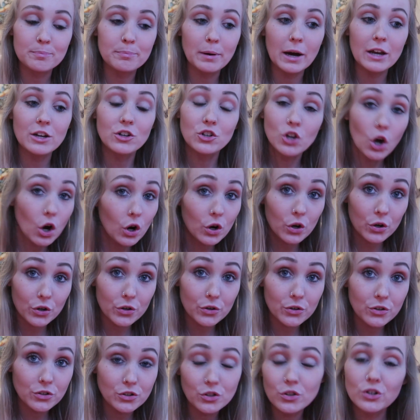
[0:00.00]
But
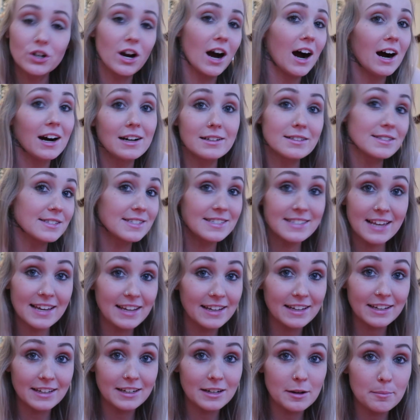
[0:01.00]
no, you can't
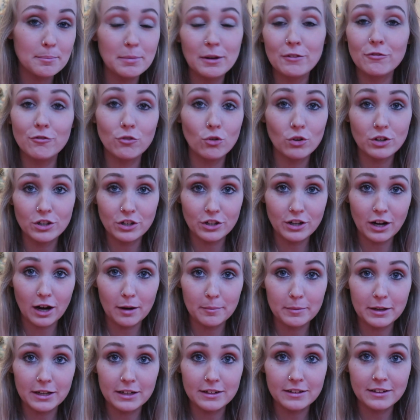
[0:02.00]
see it before you
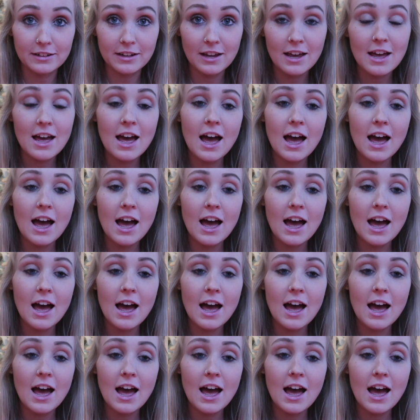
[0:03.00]
come in.